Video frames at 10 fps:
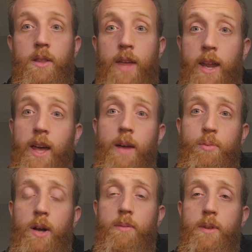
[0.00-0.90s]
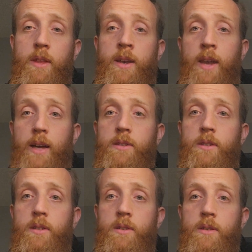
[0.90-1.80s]
that had probably the
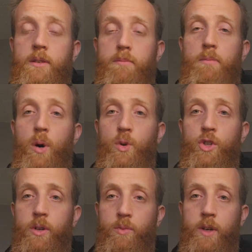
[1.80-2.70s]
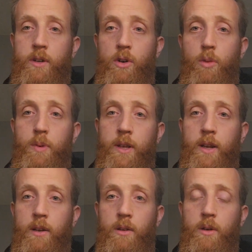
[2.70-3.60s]
nicest motion when you're opening
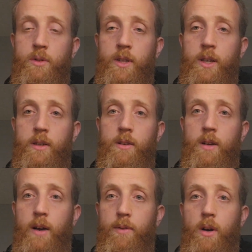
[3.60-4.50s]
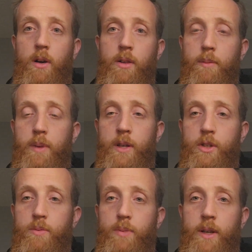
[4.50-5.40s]
it and closing it of all the
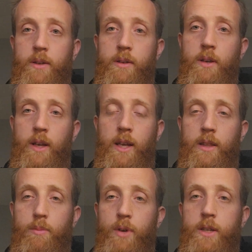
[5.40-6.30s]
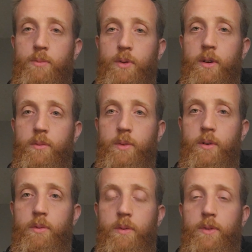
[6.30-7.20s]
bunch. But again, the price point
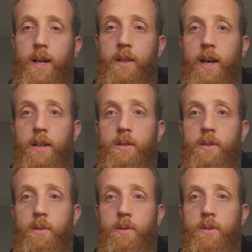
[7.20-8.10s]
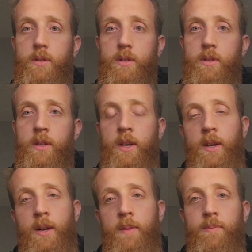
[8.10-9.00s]
would reflect that too. It was just,
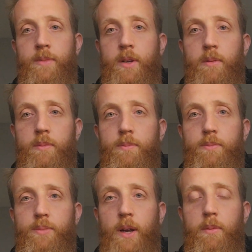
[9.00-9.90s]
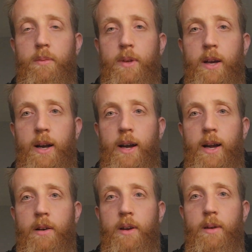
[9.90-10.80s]
they're probably a
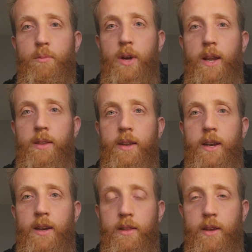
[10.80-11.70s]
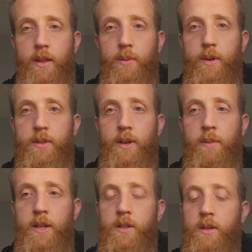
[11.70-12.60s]
higher end brand than any of the other ones I
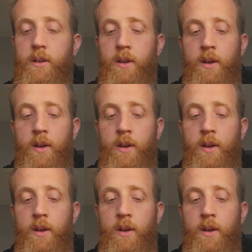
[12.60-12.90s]
mentioned.